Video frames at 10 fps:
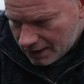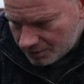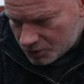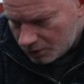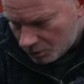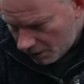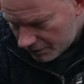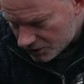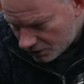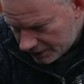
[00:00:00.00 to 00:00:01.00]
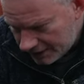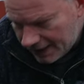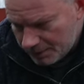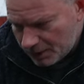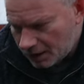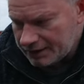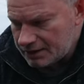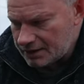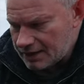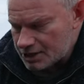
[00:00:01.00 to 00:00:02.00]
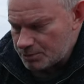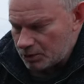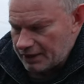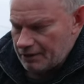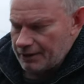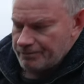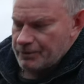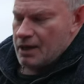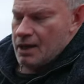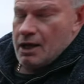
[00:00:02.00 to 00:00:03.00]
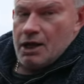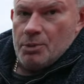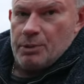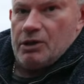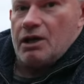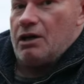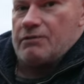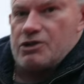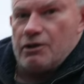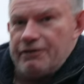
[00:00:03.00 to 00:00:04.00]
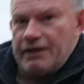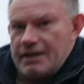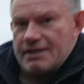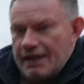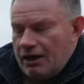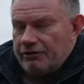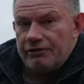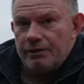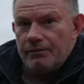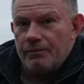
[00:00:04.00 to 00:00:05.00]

I'm sure the wiring's already there behind in the dashboard area, but you can't retrofit it yourself.